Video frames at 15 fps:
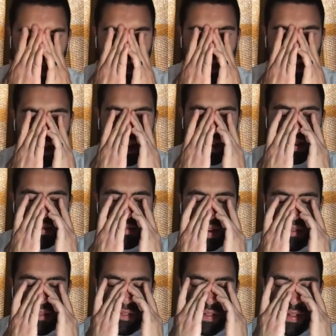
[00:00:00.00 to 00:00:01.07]
I did
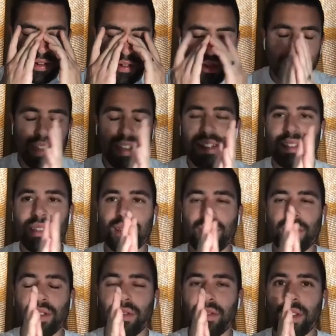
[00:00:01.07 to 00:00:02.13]
my first
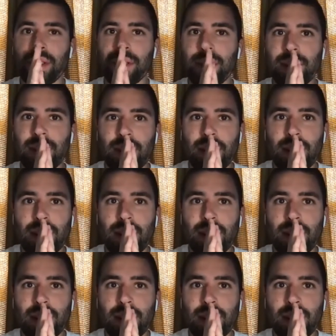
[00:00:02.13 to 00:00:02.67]
in-service.